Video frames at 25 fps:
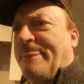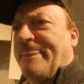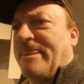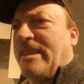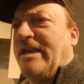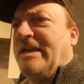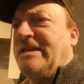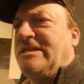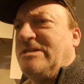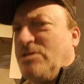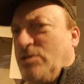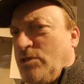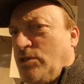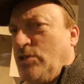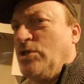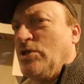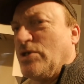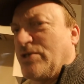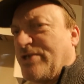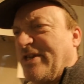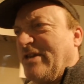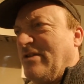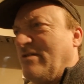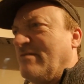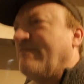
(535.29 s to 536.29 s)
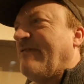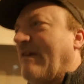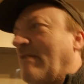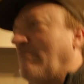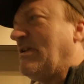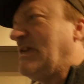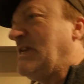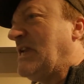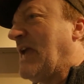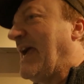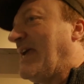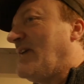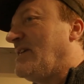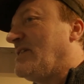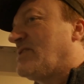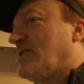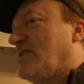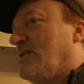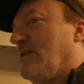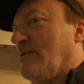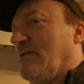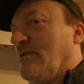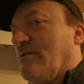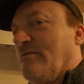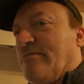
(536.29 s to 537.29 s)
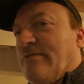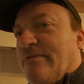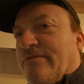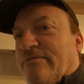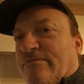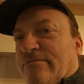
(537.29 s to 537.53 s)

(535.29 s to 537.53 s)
It doesn't look very nice, you know.